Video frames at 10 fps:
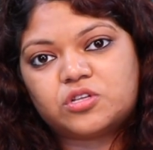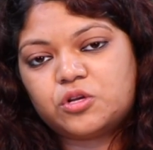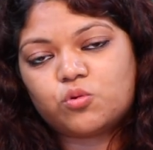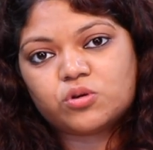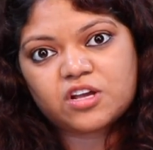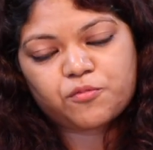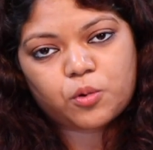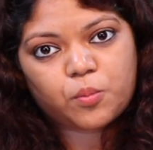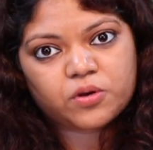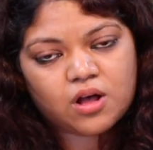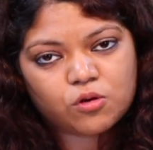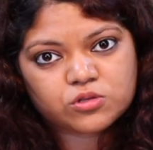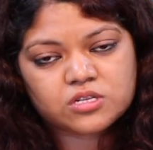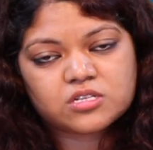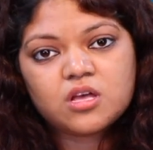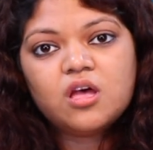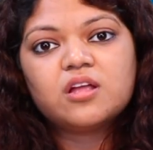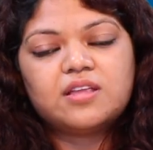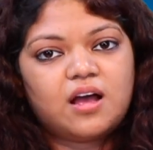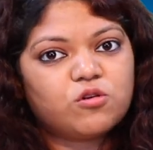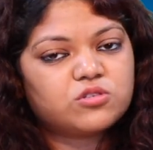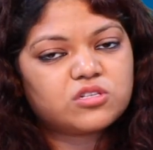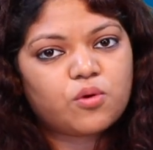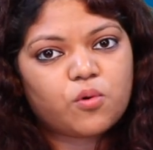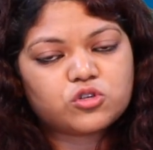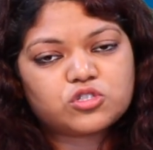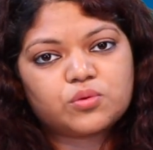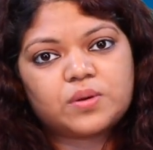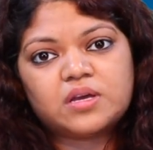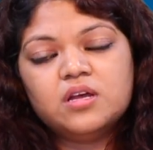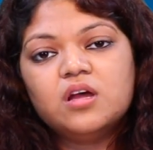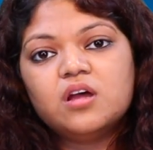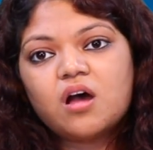They don't have proper houses, their houses are washed away,